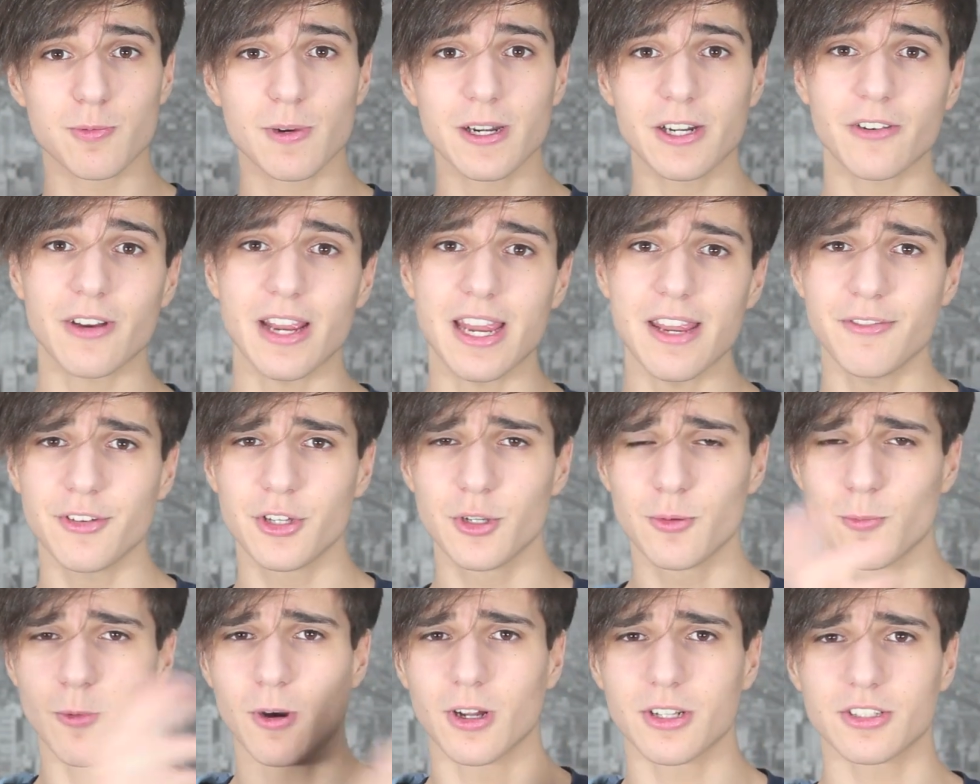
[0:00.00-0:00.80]
Twitter
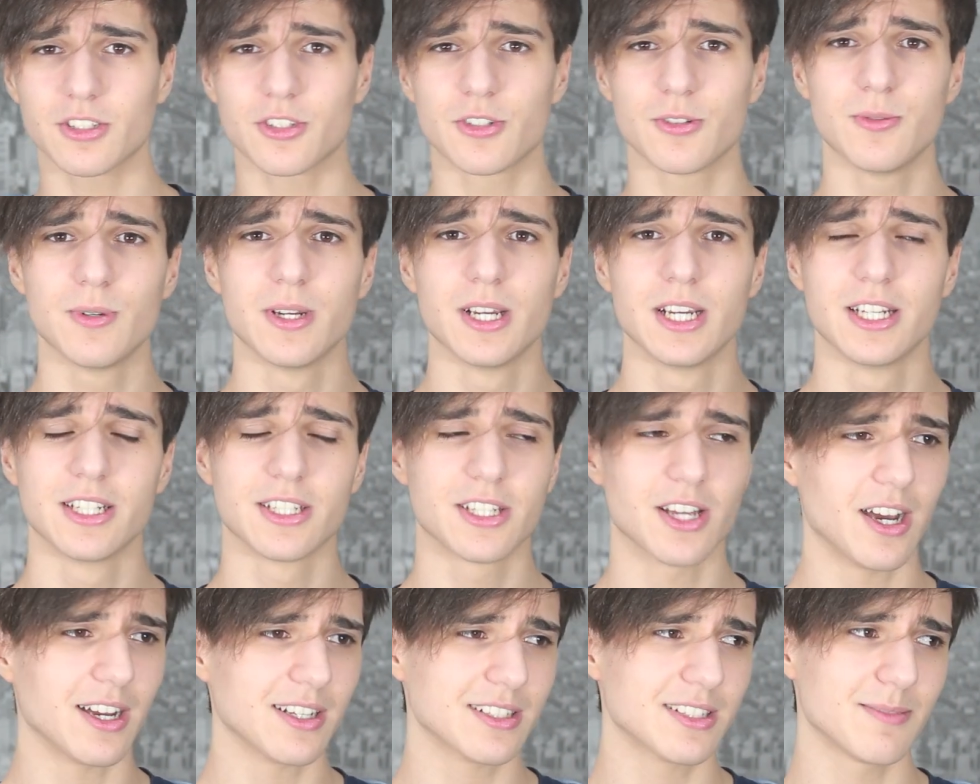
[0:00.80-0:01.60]
if you want to
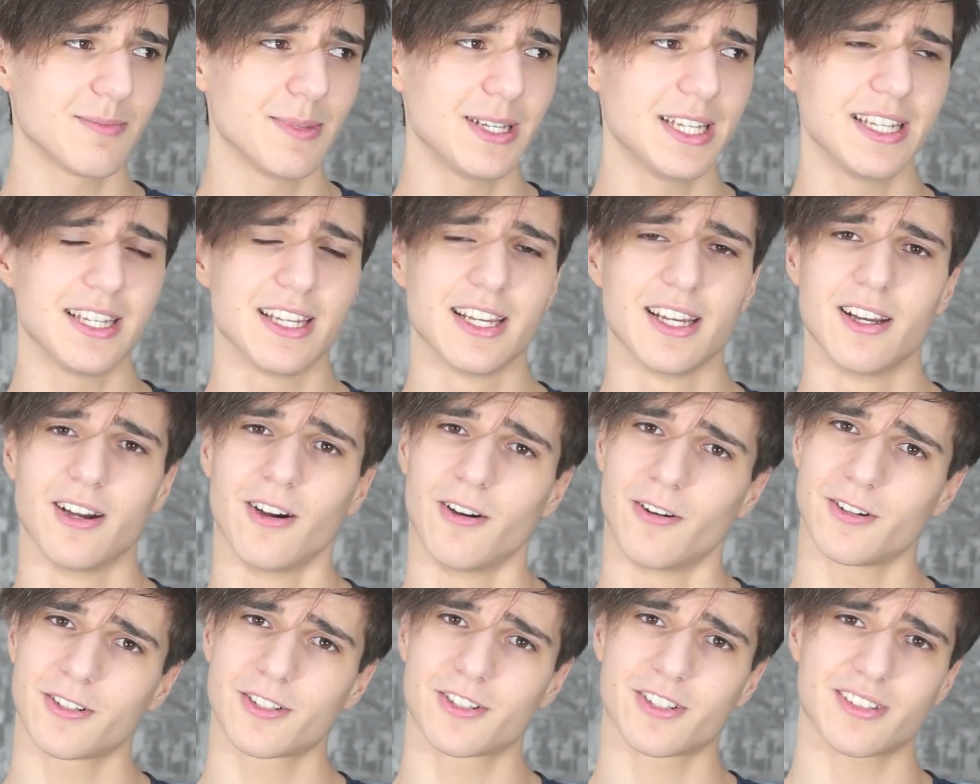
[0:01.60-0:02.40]
talk to me
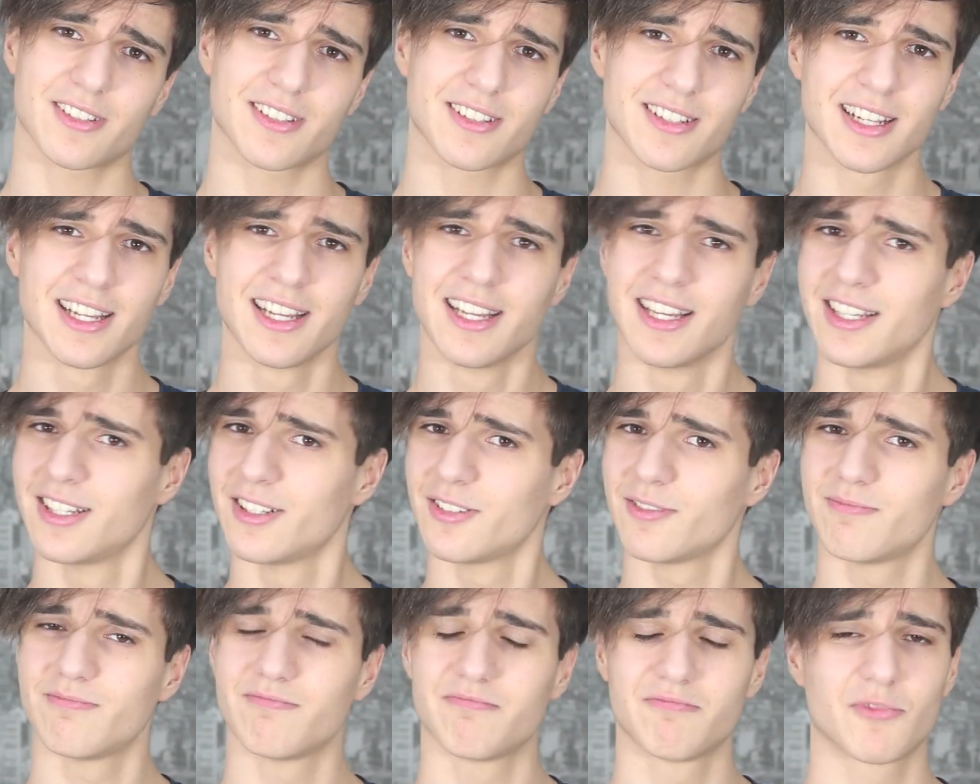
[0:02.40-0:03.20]
or just
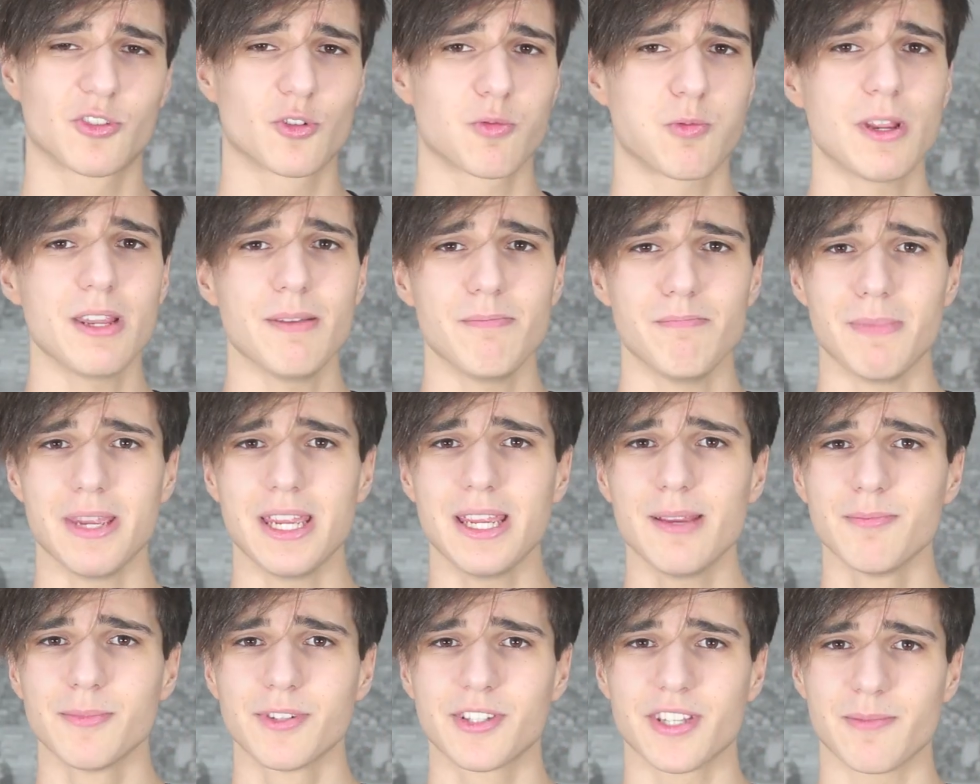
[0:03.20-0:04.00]
tweet
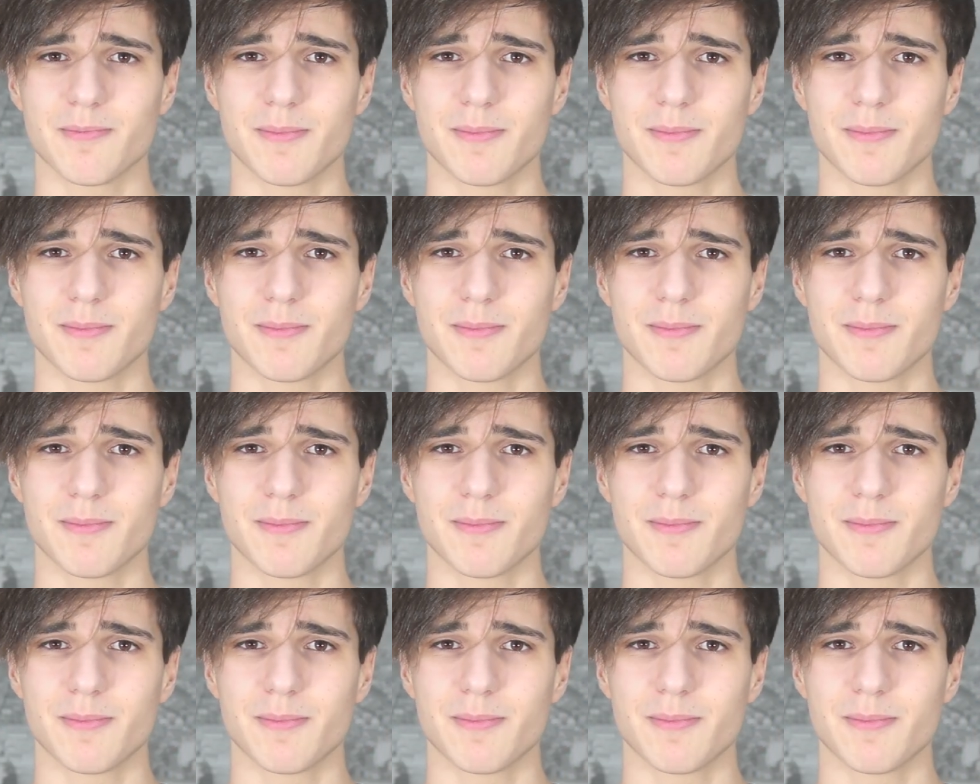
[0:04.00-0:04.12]
memes